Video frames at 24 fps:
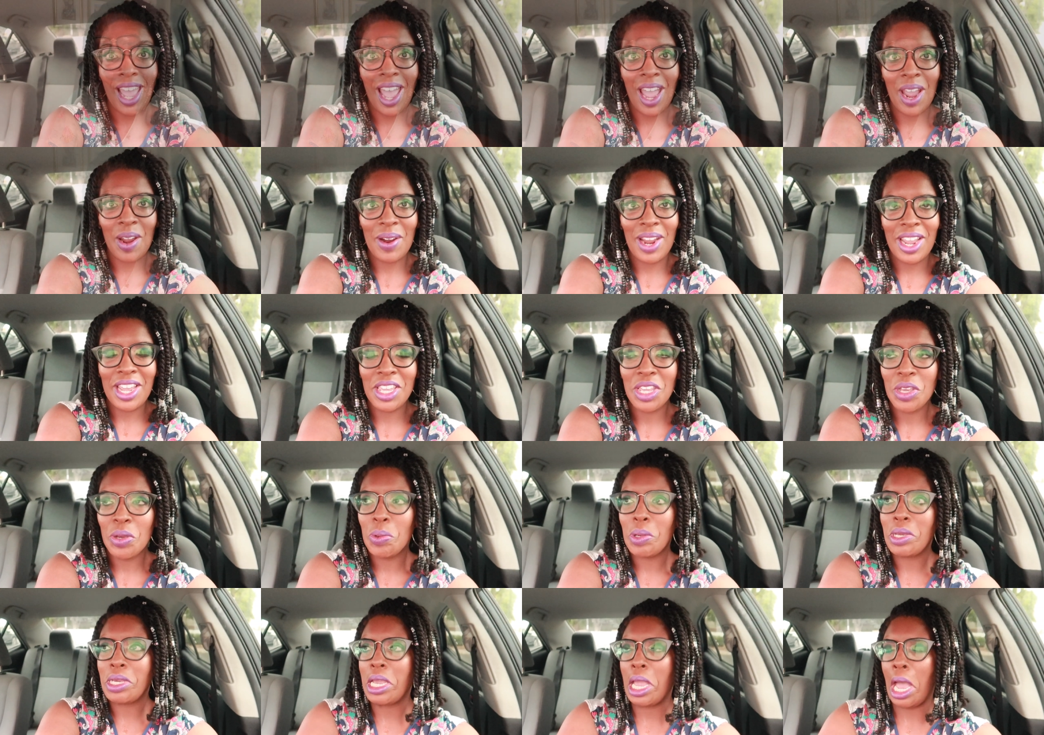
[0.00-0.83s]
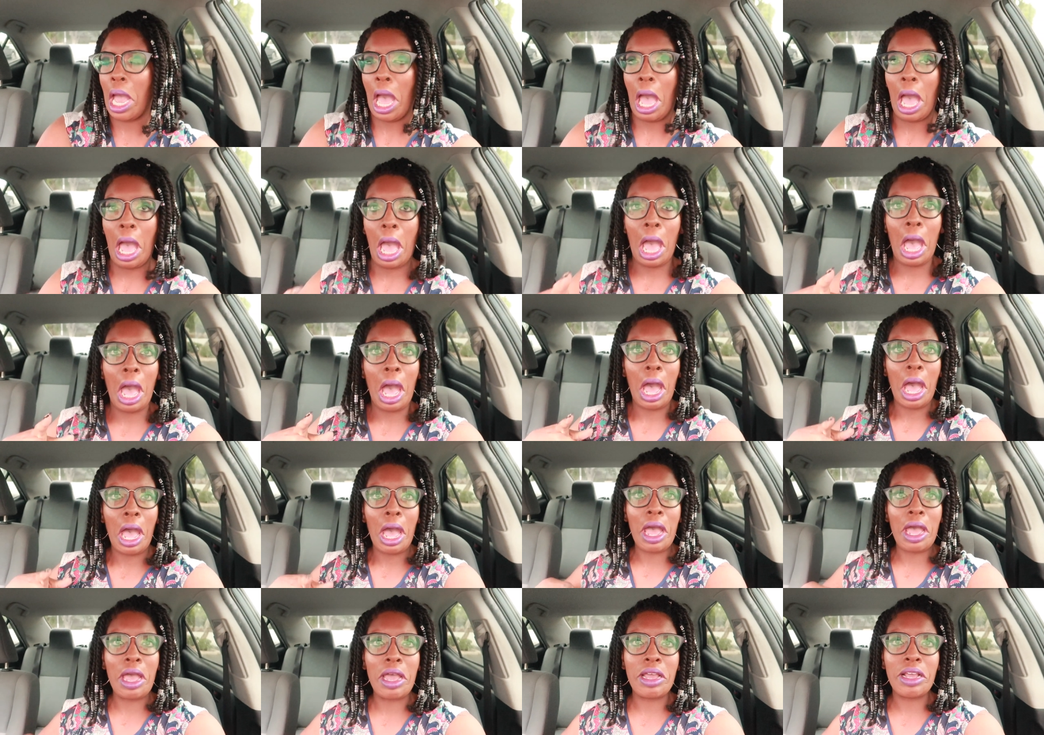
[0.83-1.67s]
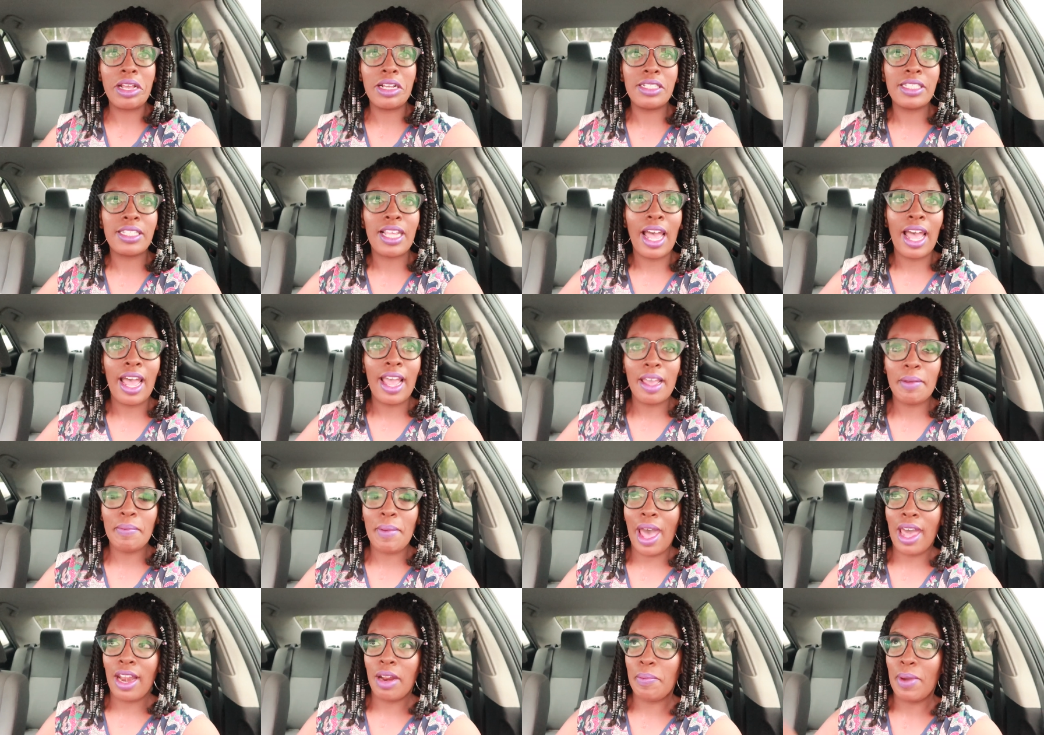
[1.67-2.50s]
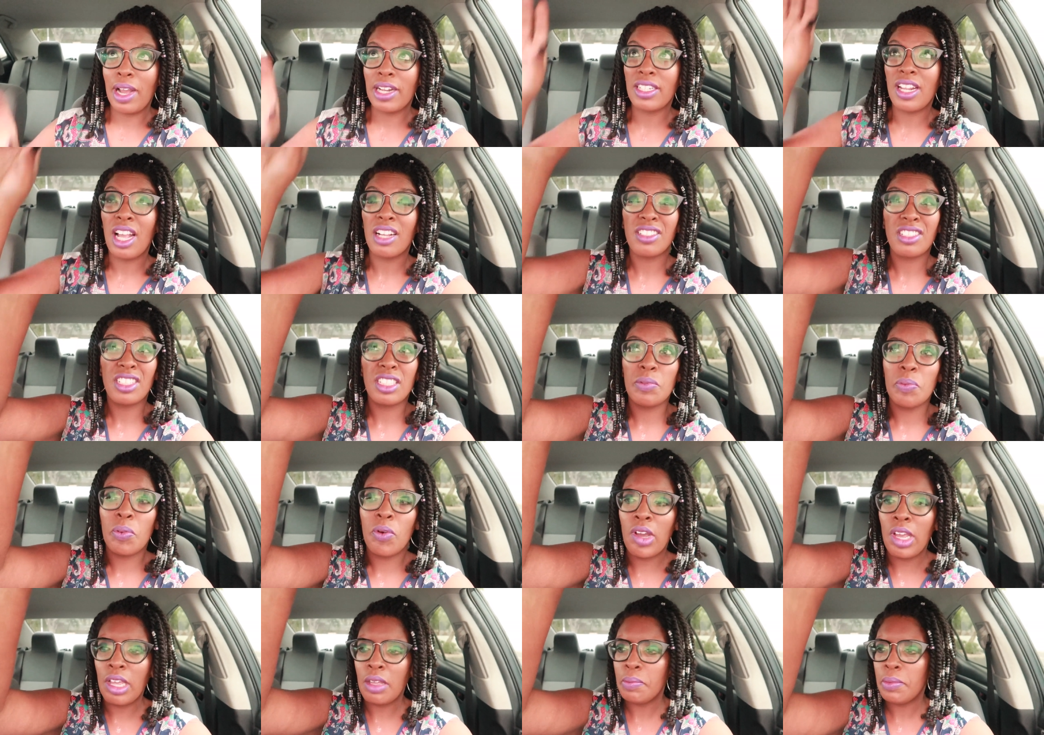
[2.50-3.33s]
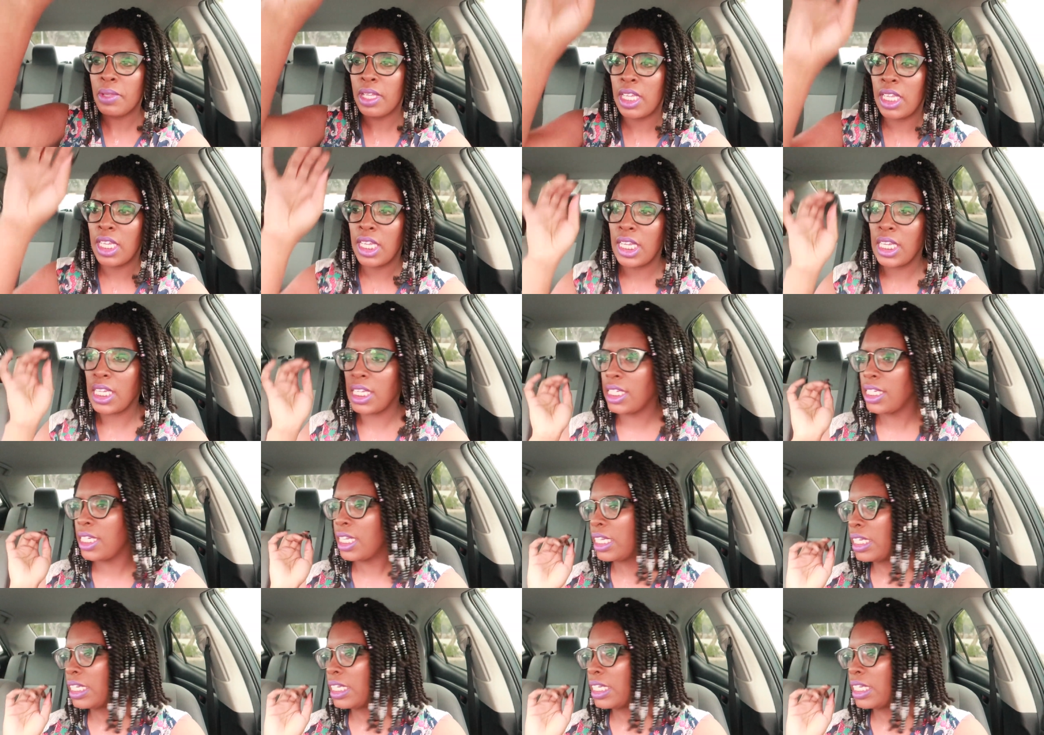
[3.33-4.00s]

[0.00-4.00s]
All right, you guys. I am out of my doctor's appointment.